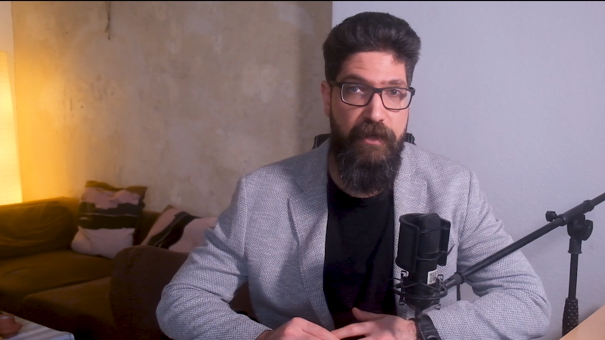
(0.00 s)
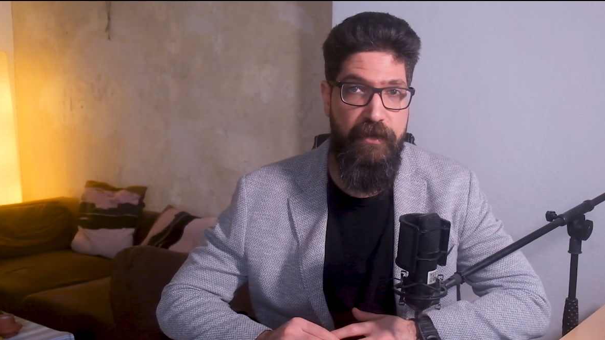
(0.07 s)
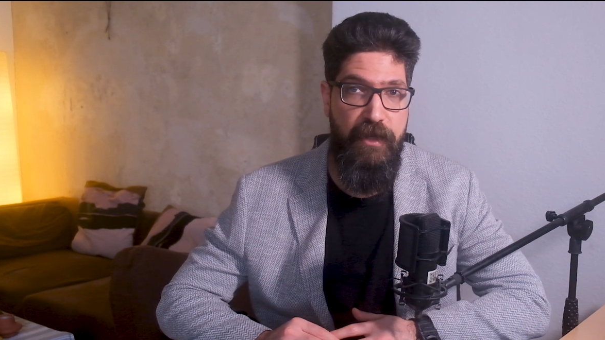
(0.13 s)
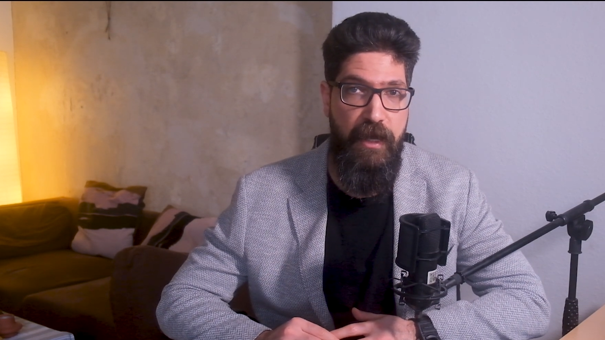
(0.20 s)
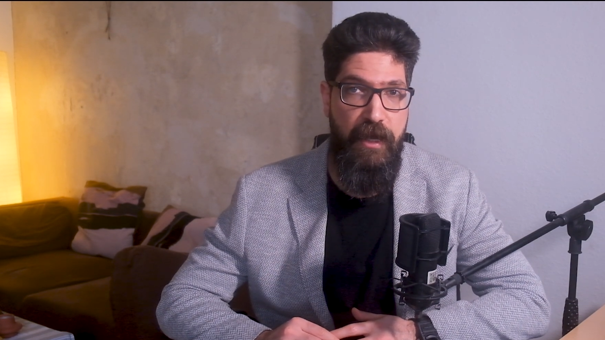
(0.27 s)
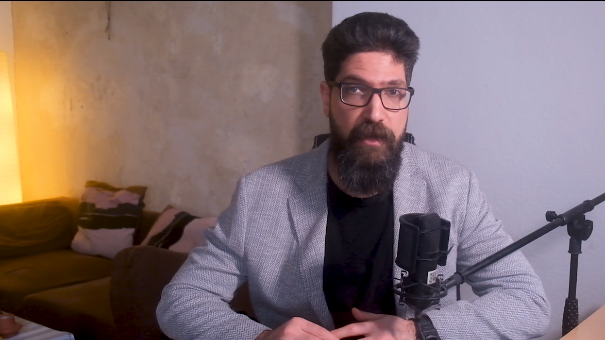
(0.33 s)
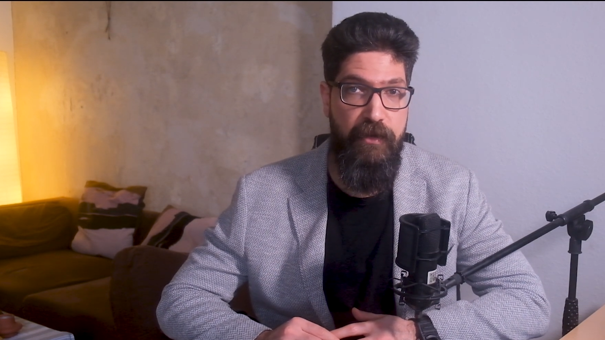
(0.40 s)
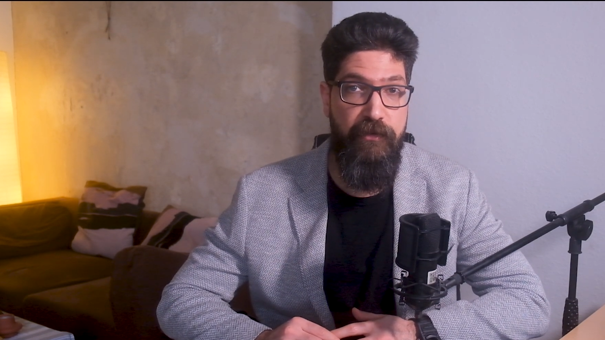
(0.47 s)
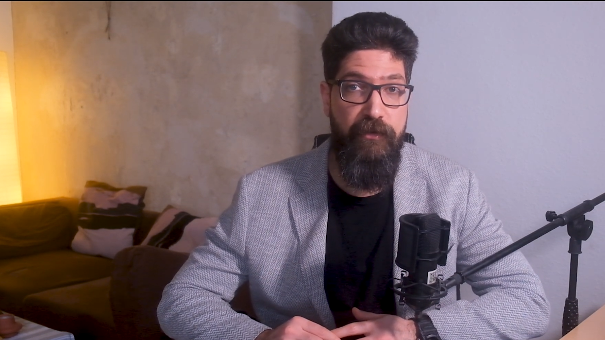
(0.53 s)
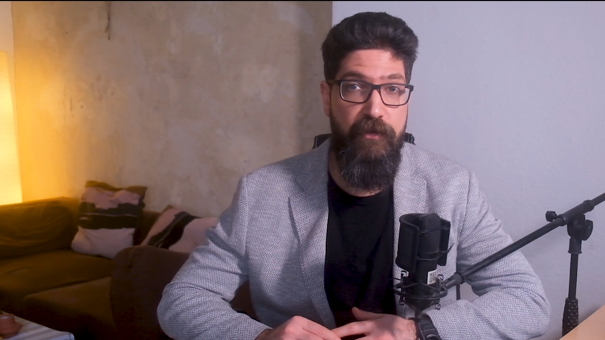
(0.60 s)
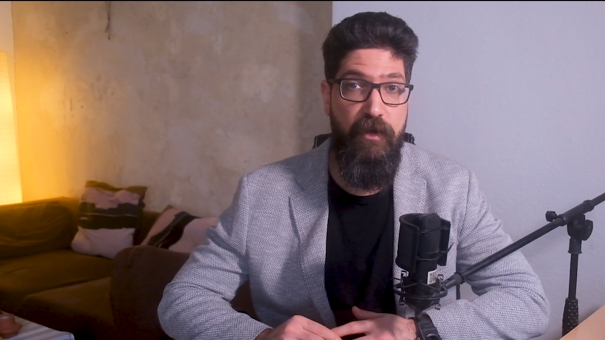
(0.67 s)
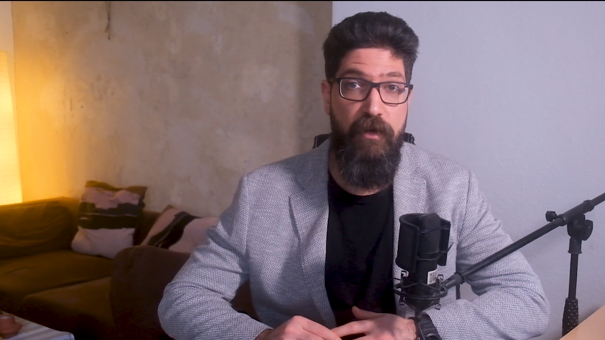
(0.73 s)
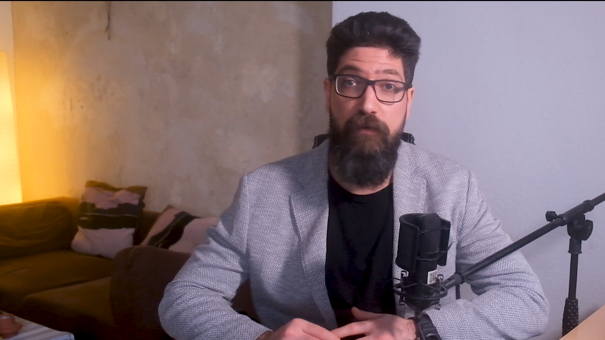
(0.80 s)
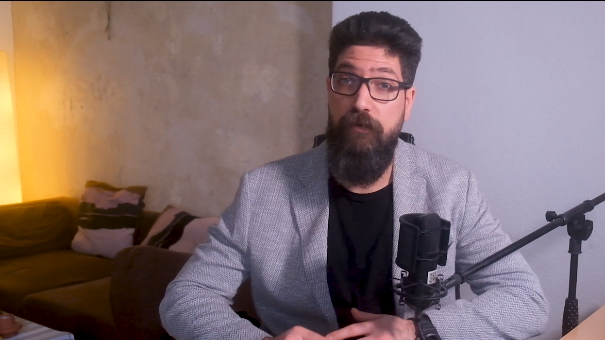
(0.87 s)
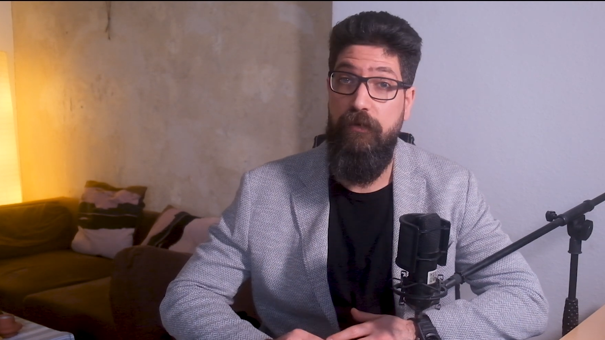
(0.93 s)
at the hands
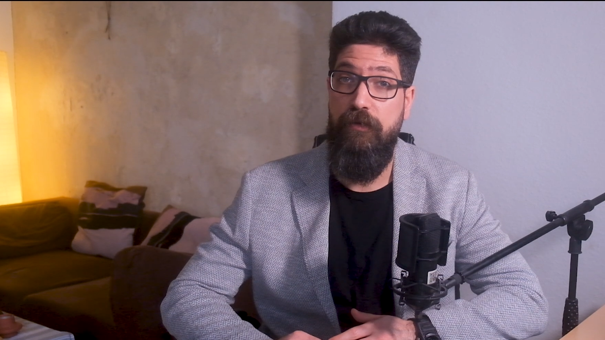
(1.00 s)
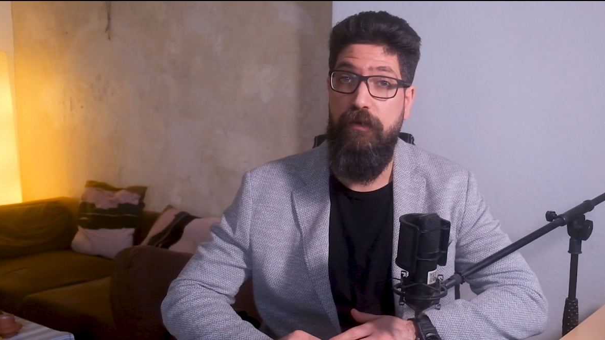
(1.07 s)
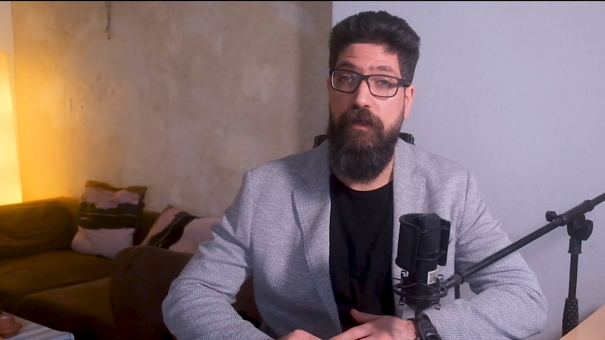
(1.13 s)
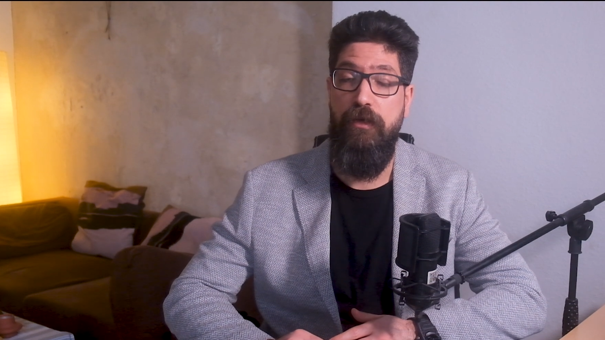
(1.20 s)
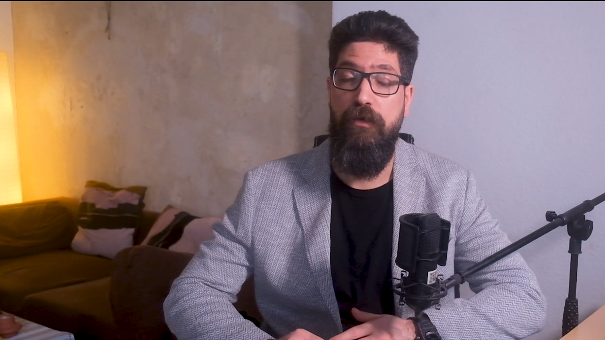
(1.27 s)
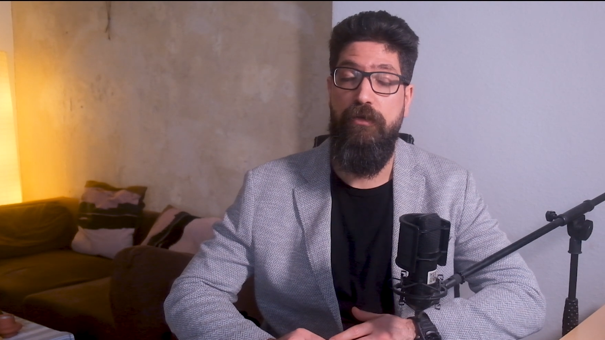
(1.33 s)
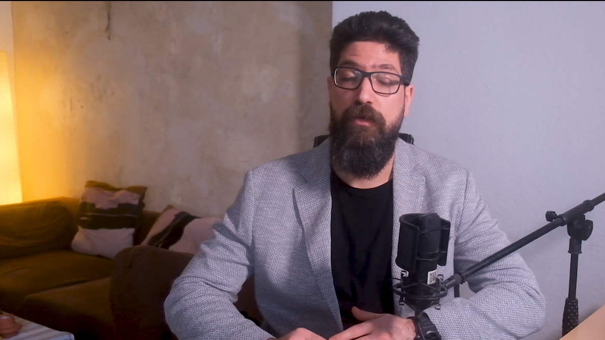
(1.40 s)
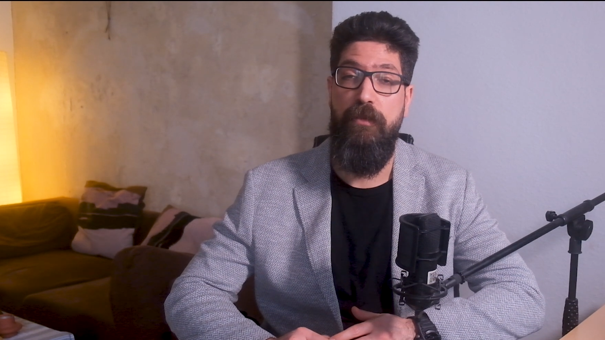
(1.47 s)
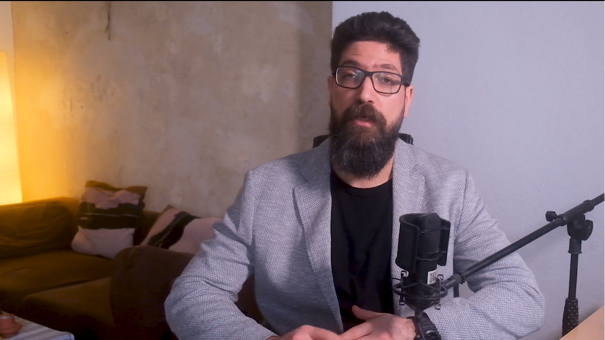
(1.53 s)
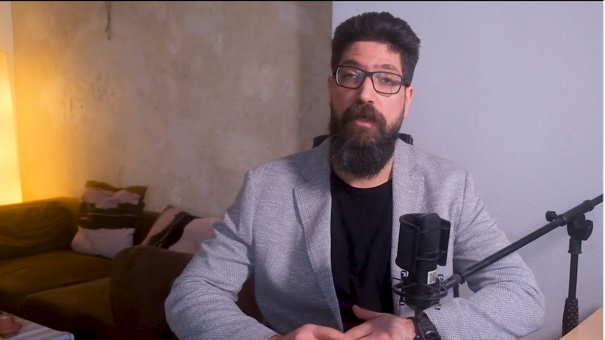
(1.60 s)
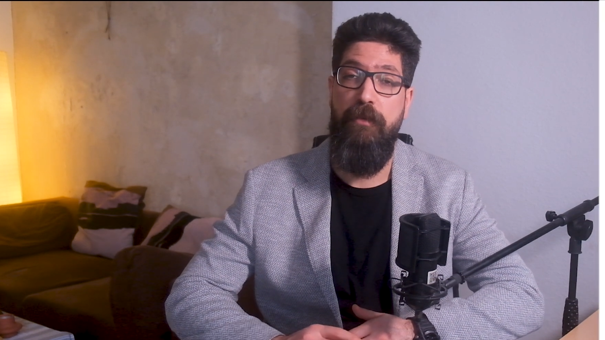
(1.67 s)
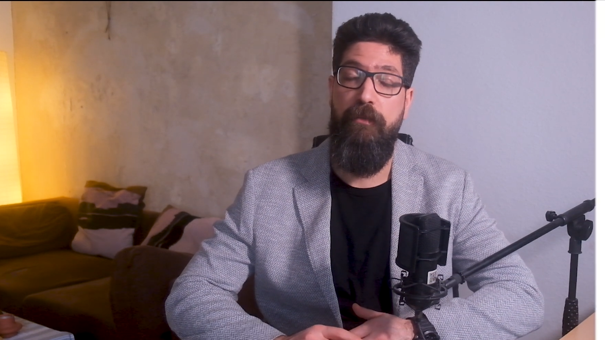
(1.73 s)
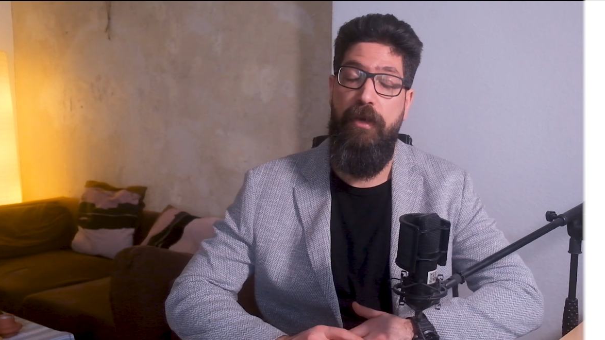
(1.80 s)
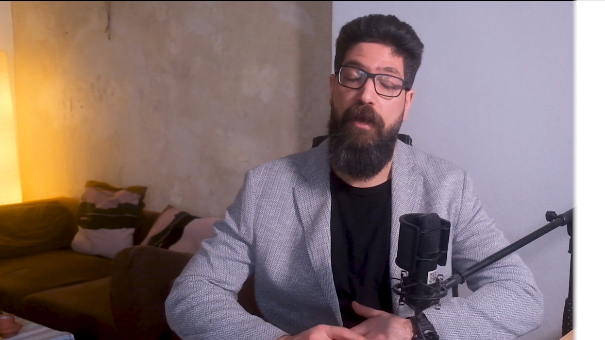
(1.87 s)
of the Ottoman